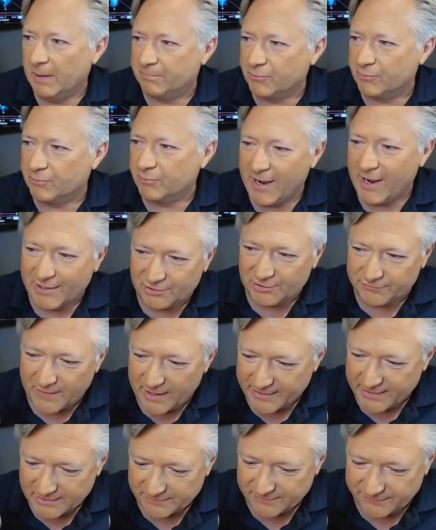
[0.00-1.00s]
a, a prize
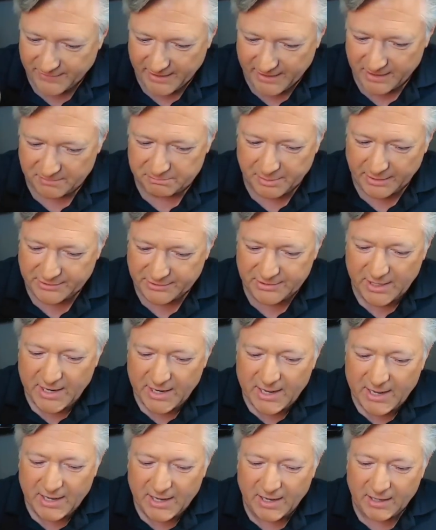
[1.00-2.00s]
fighting fan,
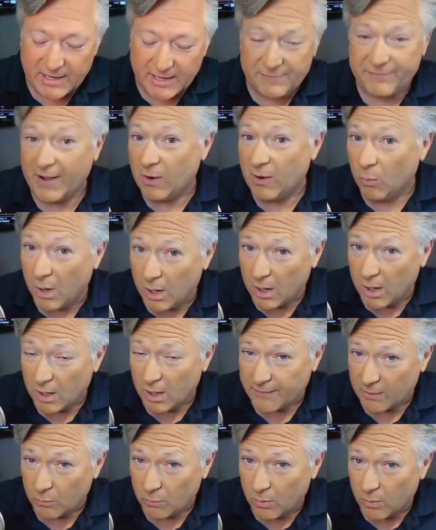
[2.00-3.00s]
but uh, if I
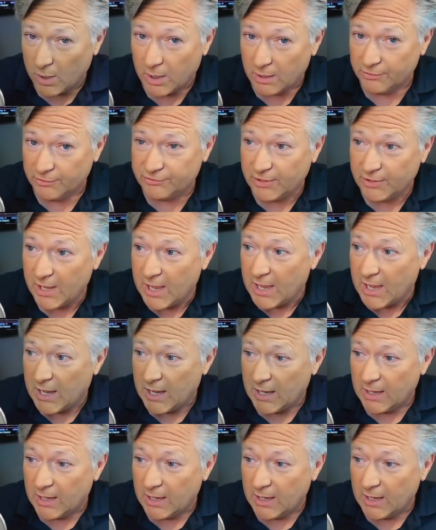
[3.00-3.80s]
was, if I was,